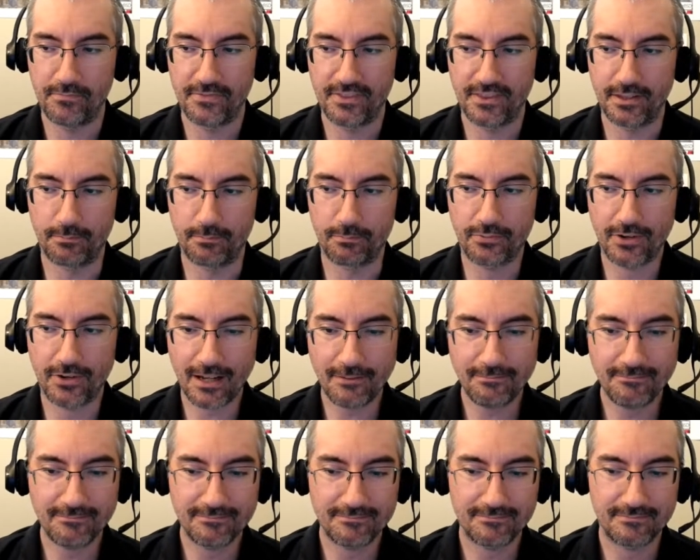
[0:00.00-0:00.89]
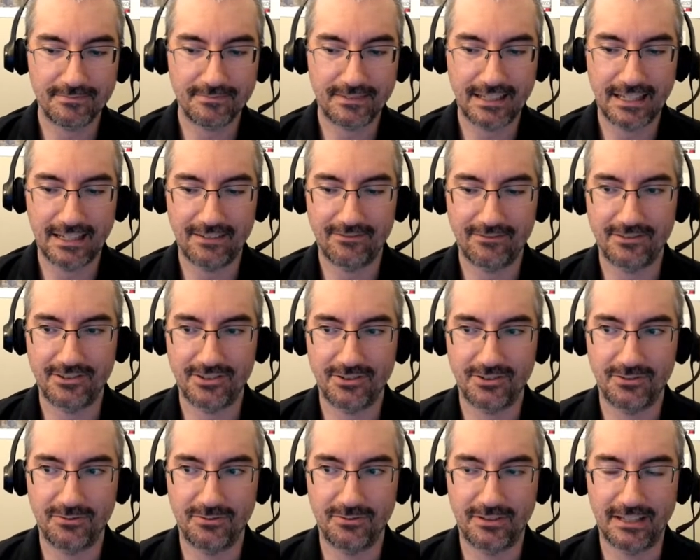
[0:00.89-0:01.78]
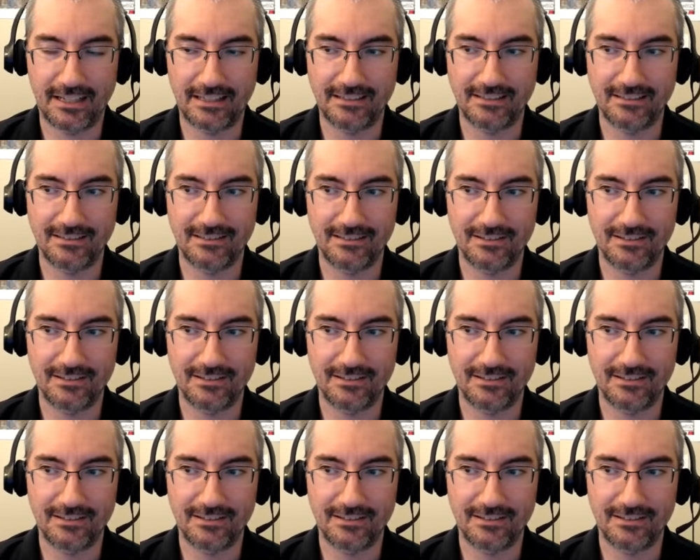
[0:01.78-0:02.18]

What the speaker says: The problem came to that